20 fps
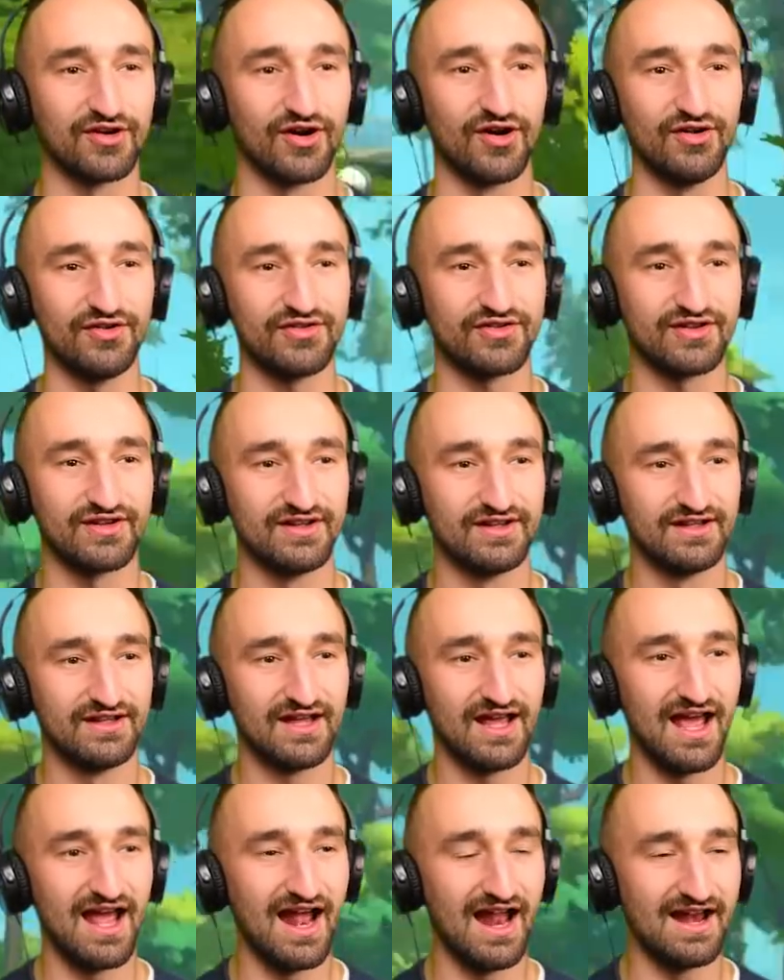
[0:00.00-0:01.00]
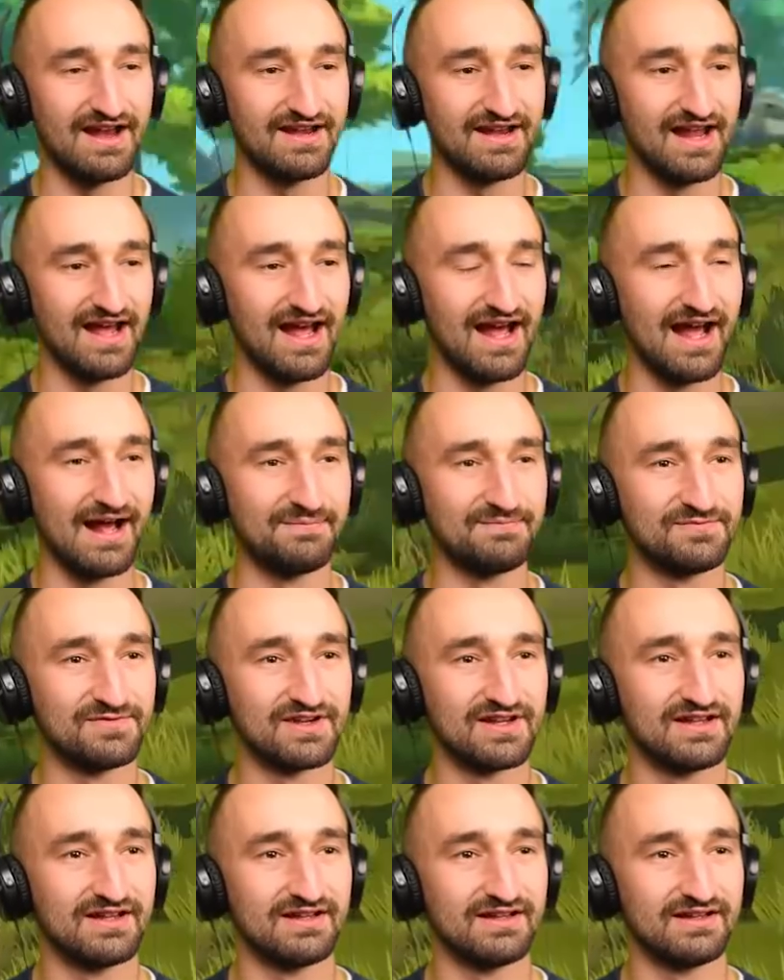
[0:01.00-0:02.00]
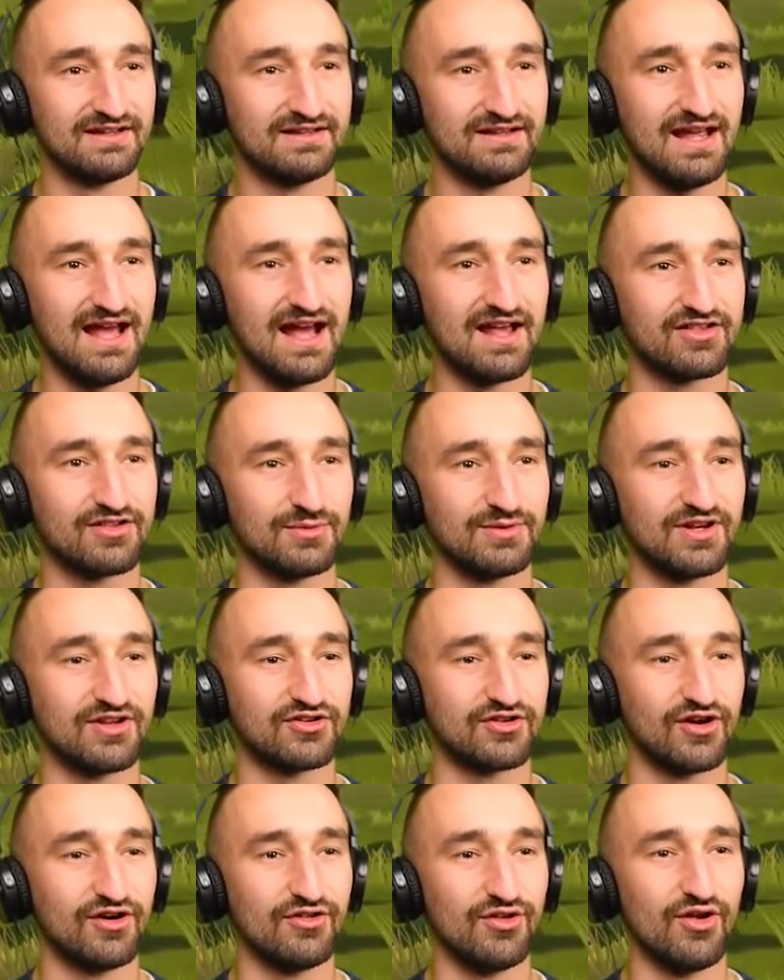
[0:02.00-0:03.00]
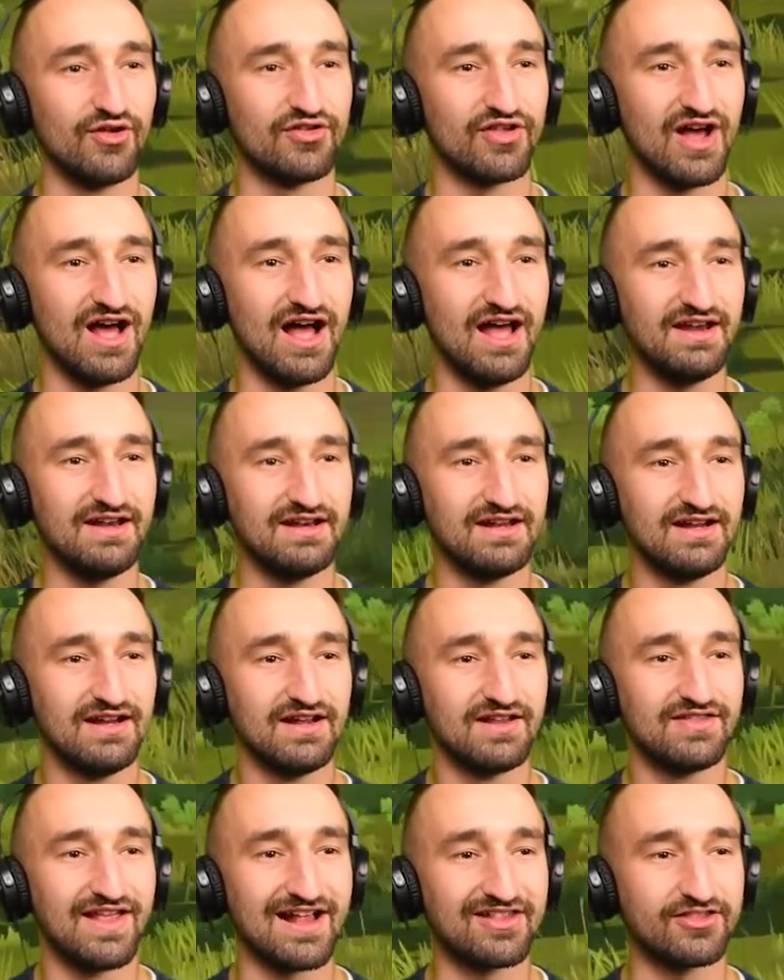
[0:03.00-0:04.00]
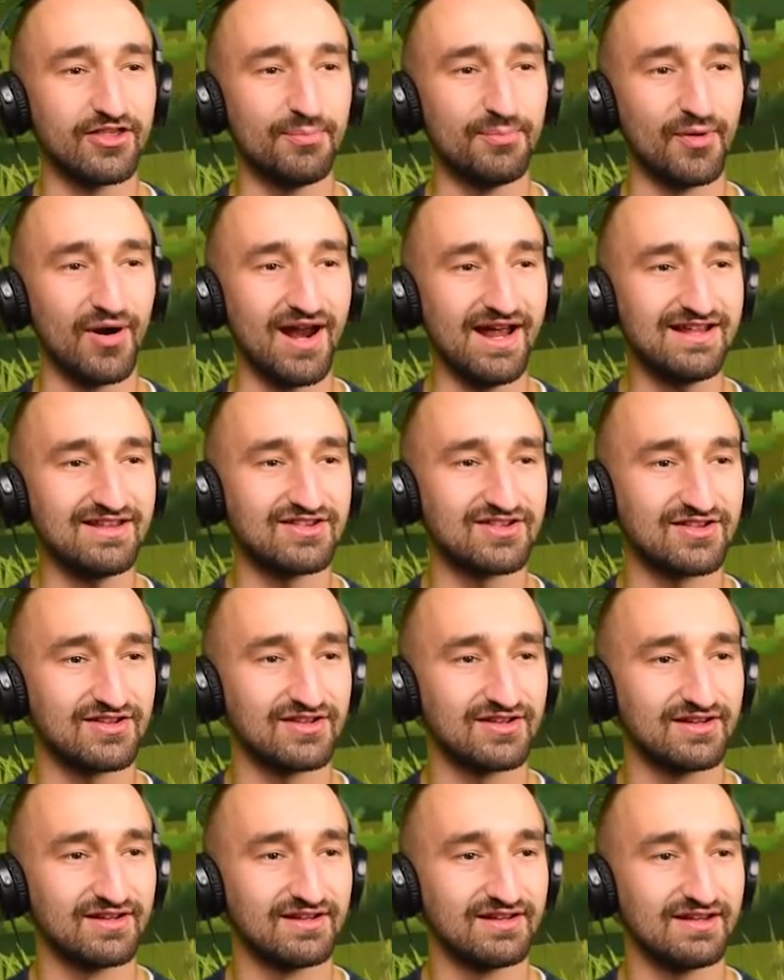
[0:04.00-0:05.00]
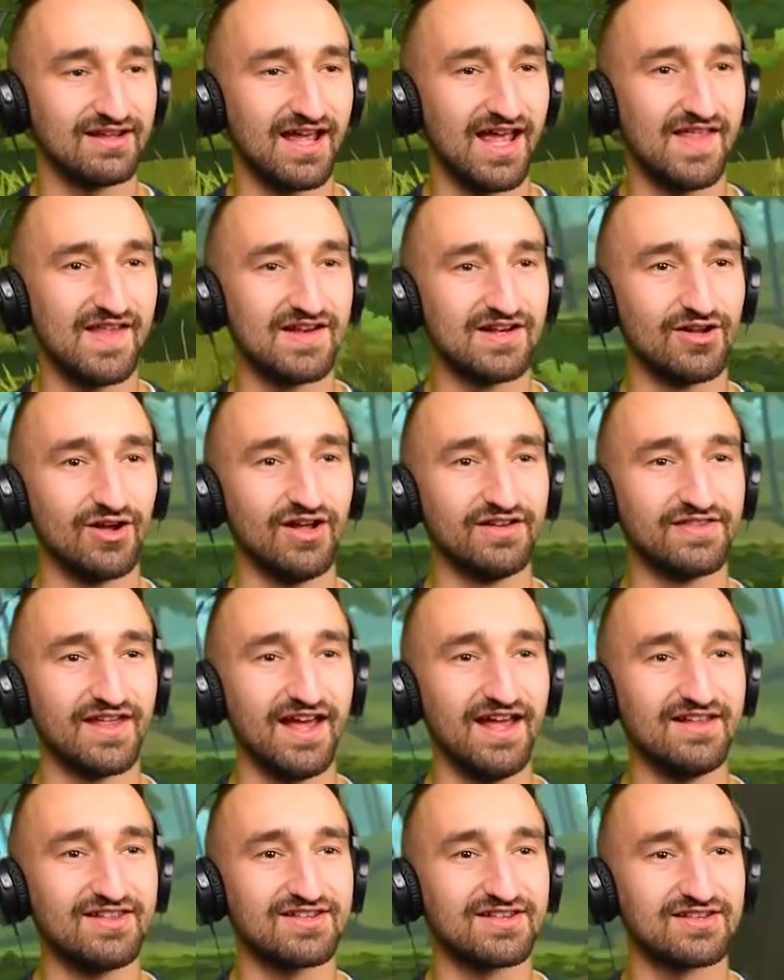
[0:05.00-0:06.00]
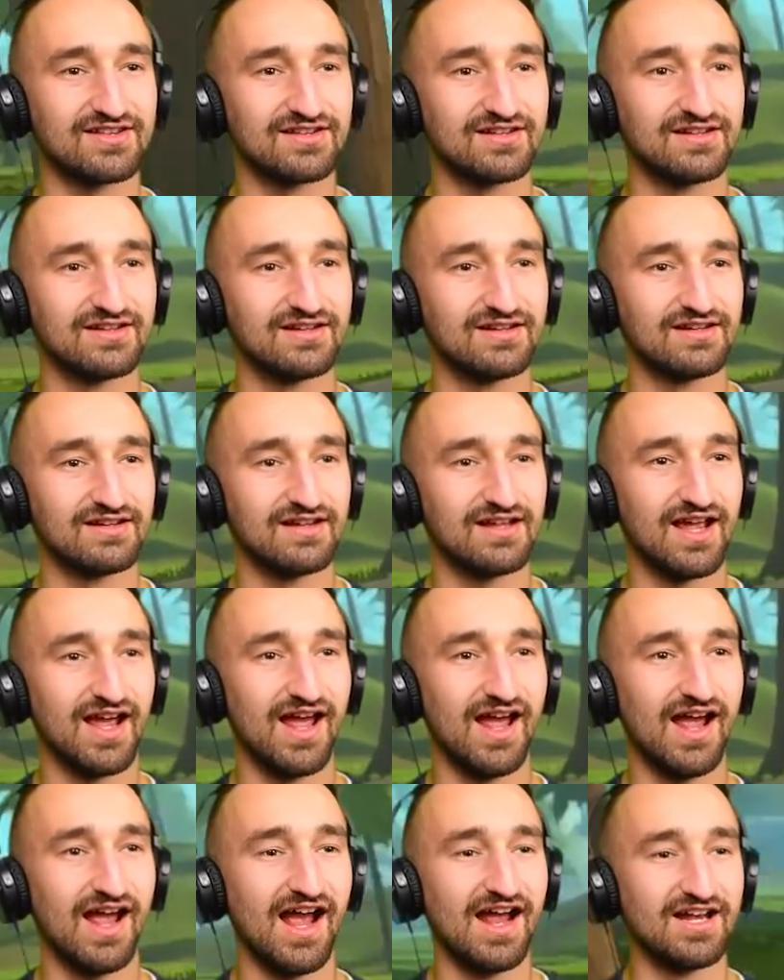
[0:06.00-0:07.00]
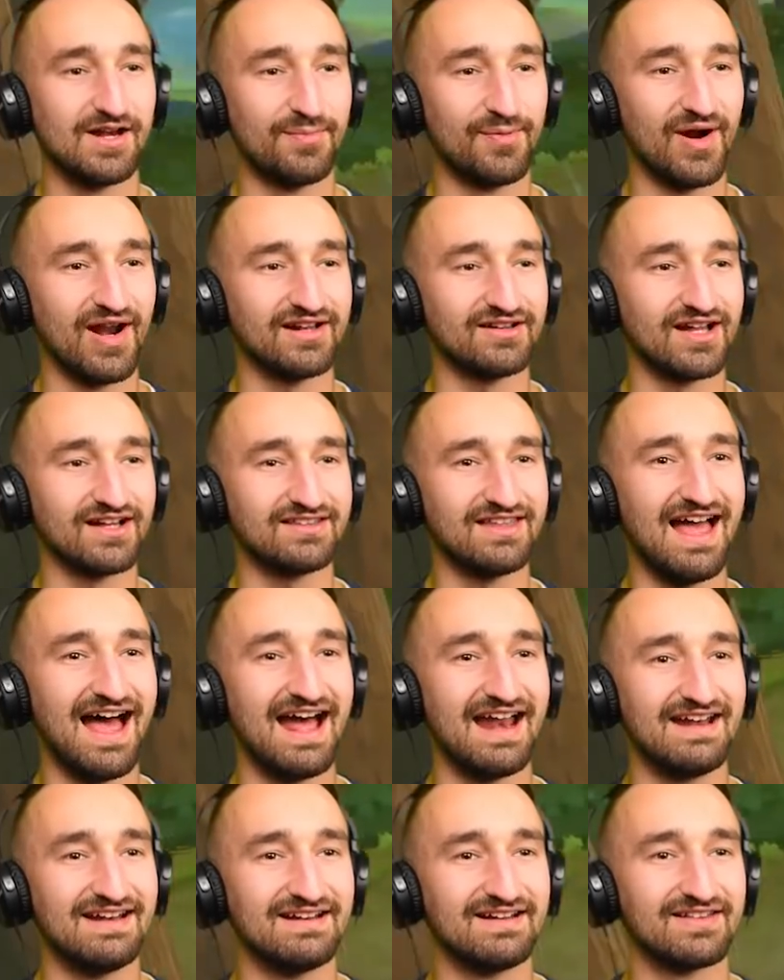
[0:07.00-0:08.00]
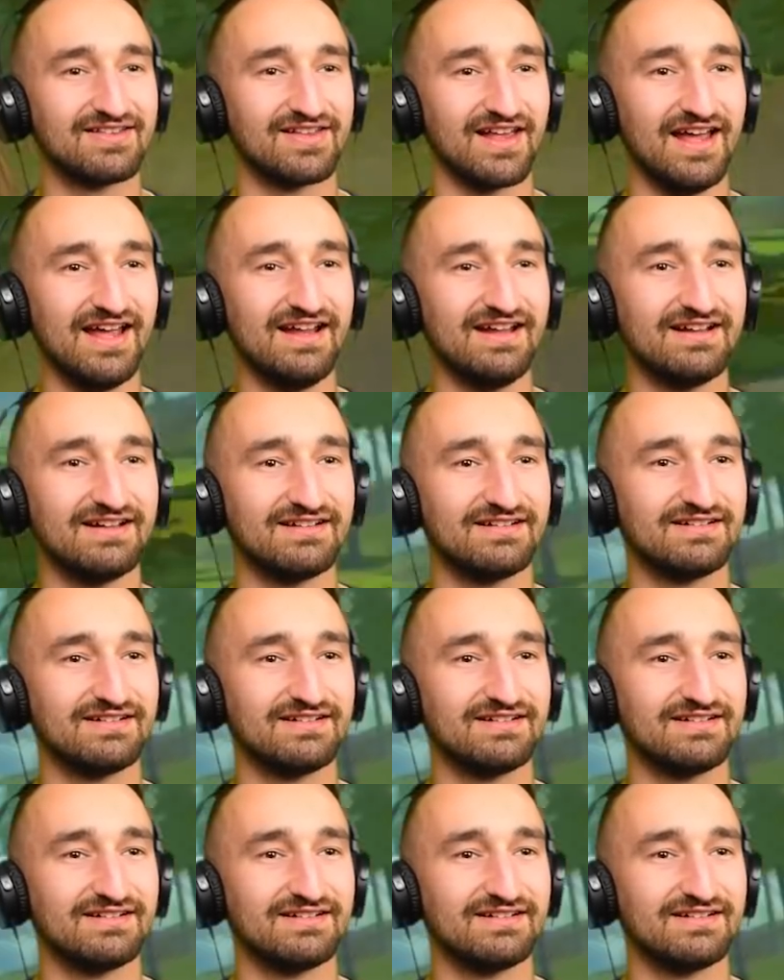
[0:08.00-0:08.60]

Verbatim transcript: girls. Okay. And, uh, okay. yeah, so we just turn those on. That's the brakes. And then you go like okay. this. Whoa! And you brake like that. See?